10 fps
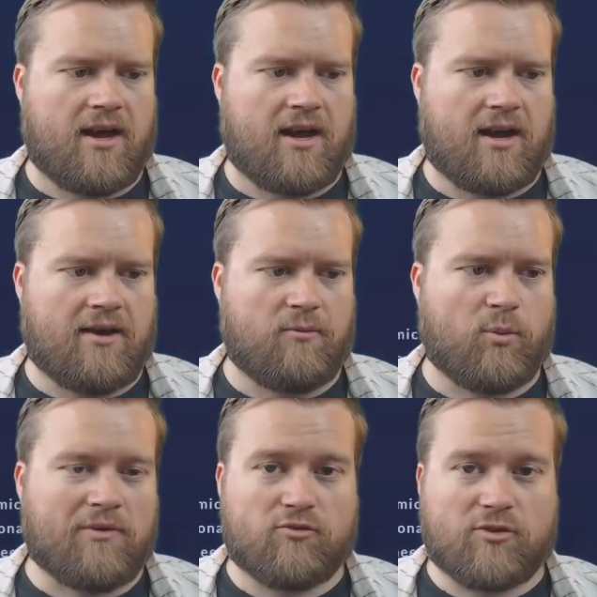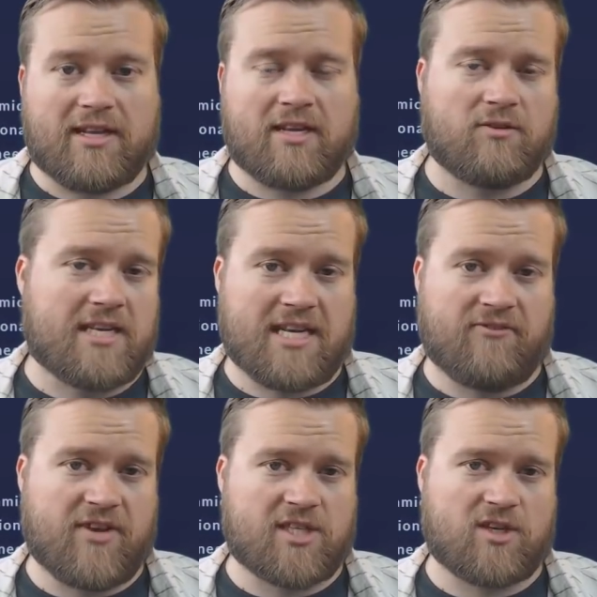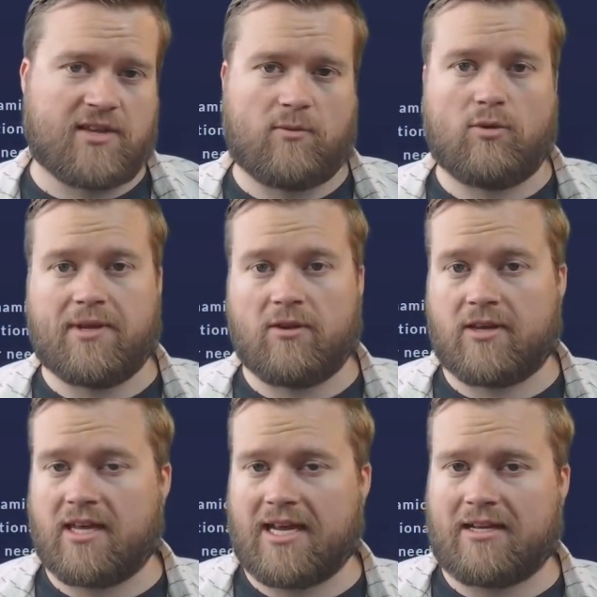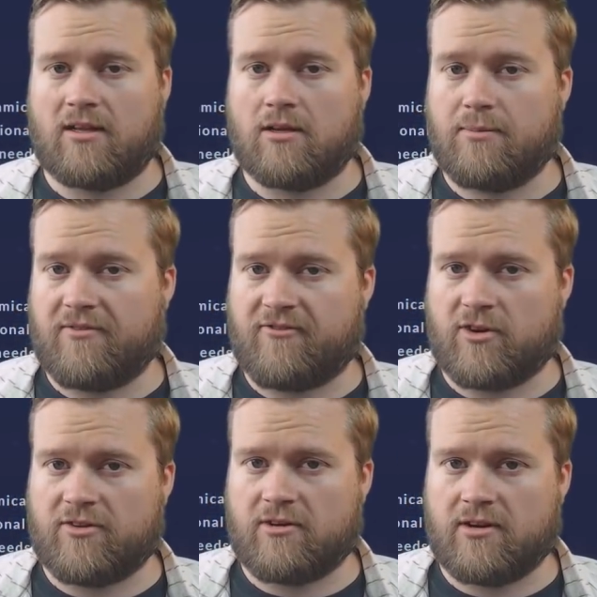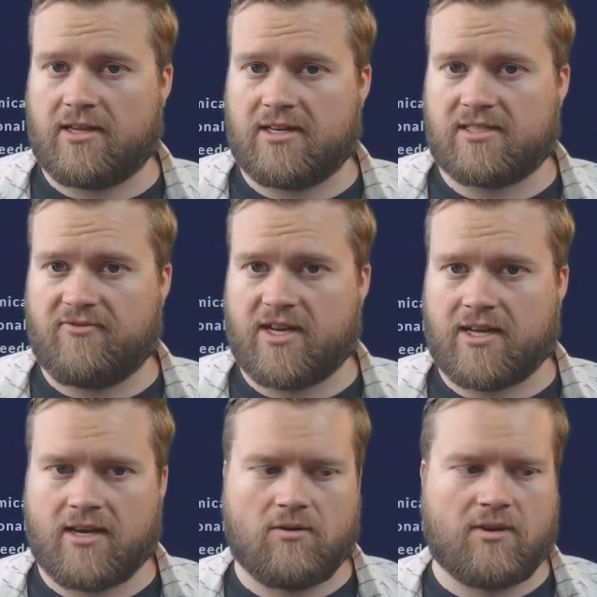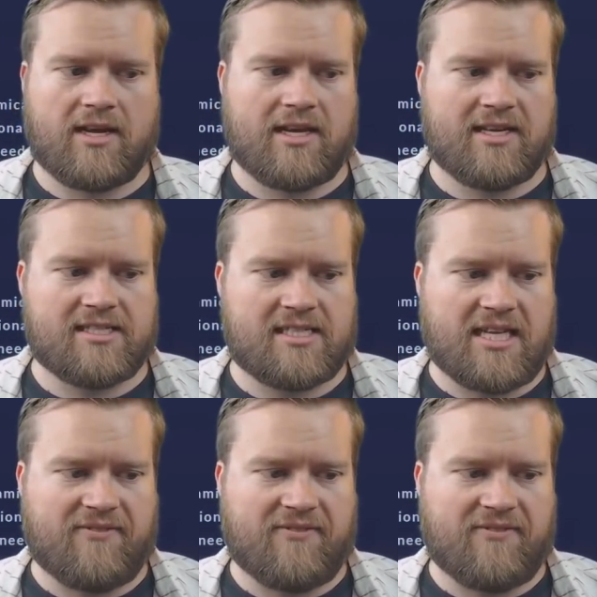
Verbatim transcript: Uh, one really neat feature that we'll be looking at a little bit further in this video is the